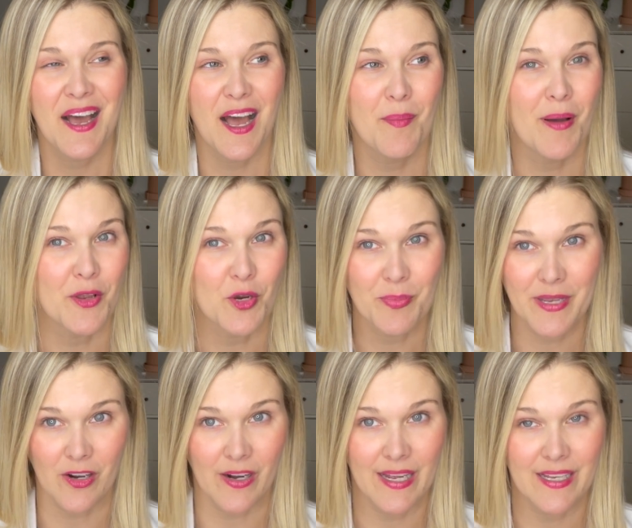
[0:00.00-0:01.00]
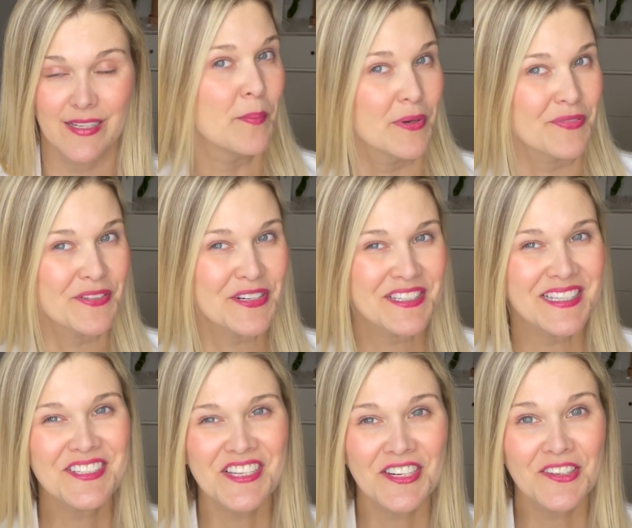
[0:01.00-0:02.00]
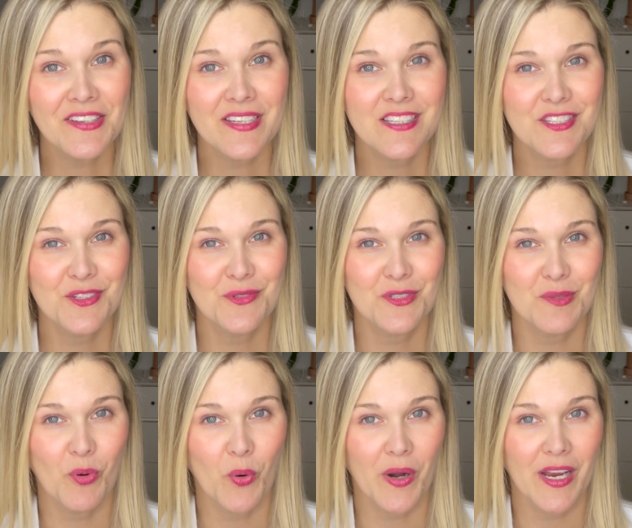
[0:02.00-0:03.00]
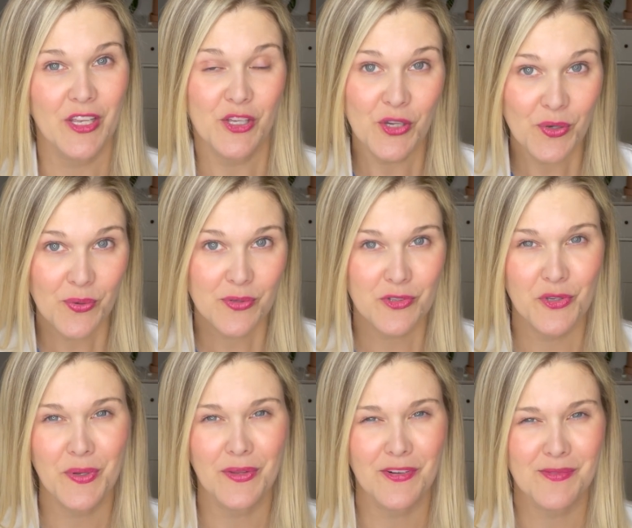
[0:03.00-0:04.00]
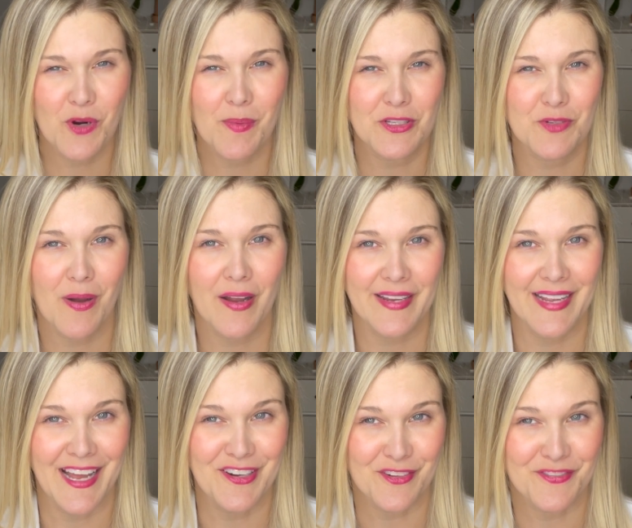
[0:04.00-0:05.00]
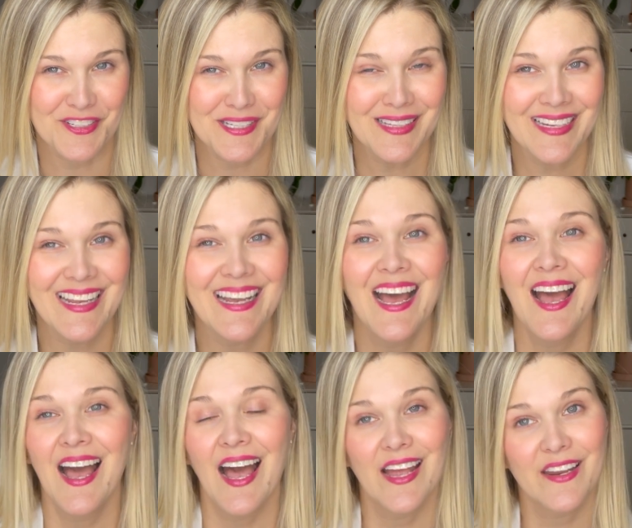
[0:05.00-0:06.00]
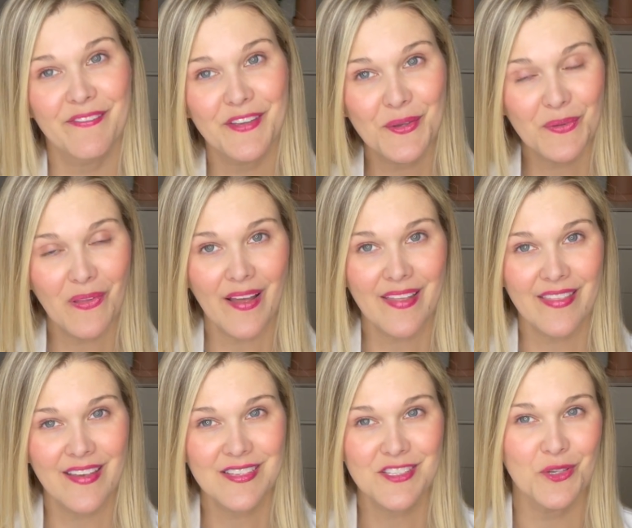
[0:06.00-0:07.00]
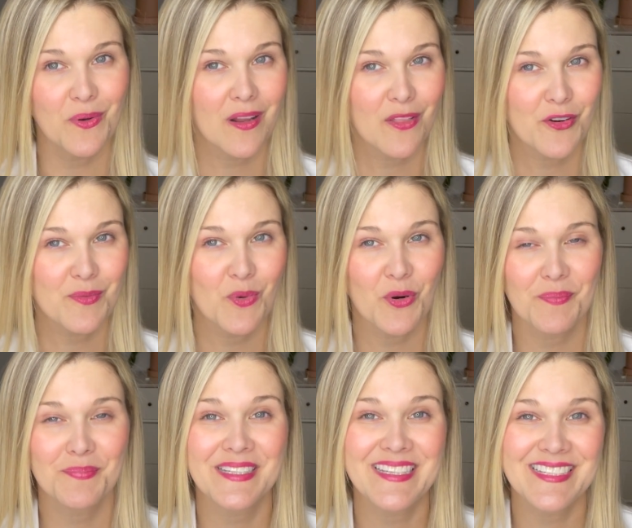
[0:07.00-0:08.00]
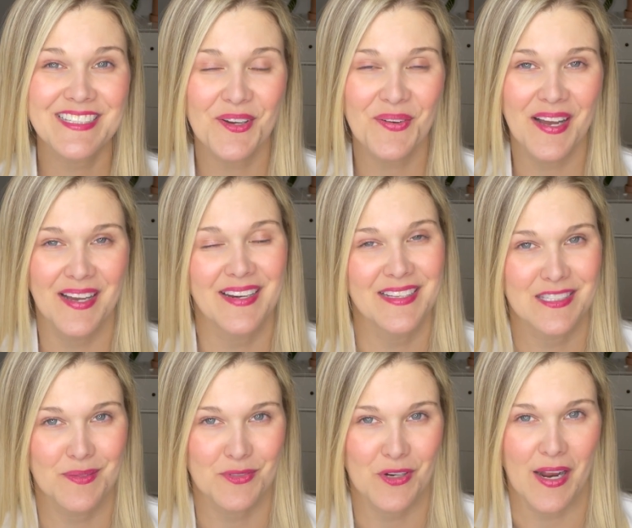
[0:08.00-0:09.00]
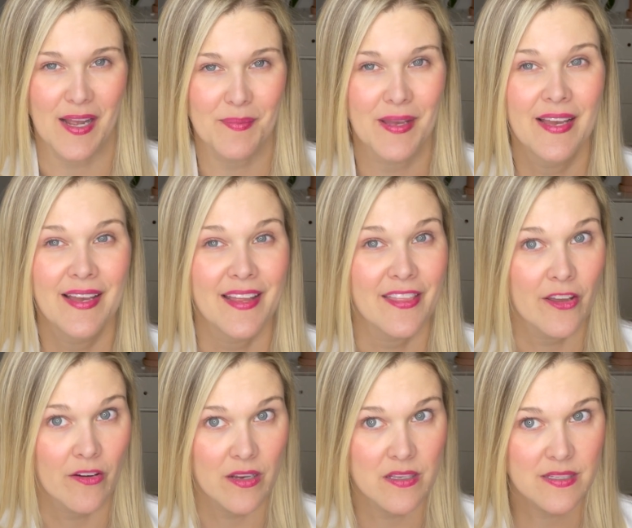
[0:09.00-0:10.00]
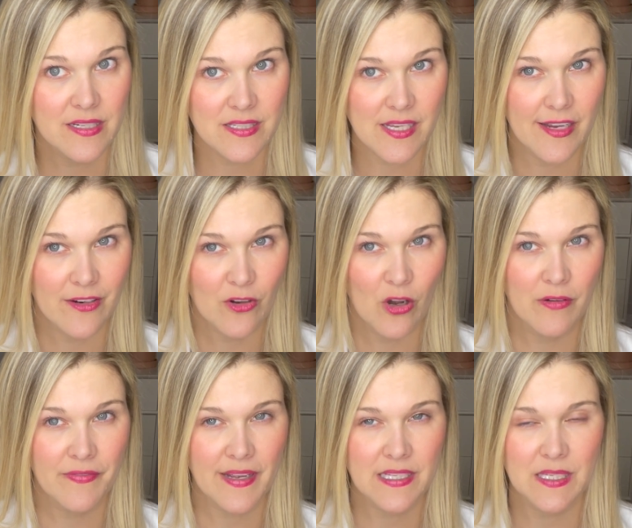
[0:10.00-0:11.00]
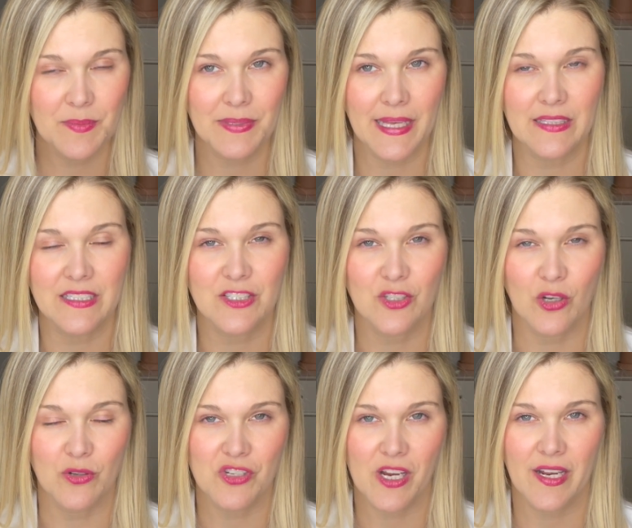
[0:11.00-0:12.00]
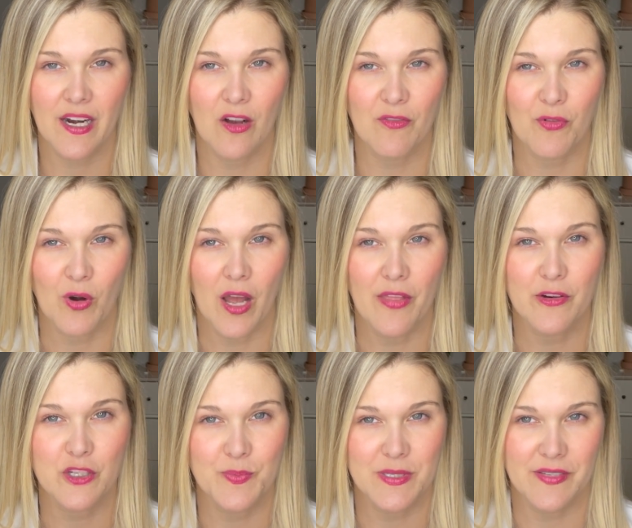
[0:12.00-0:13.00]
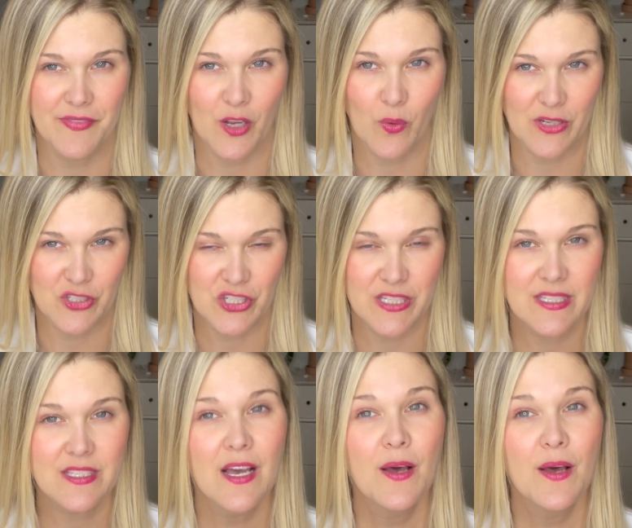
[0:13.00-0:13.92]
about your period. But first, this channel is to support you so you can learn more about your body and your fertility. And if you like this, you want to learn more, please go ahead and subscribe. There is an entire COVID vaccine playlist, so go check it out for other specific questions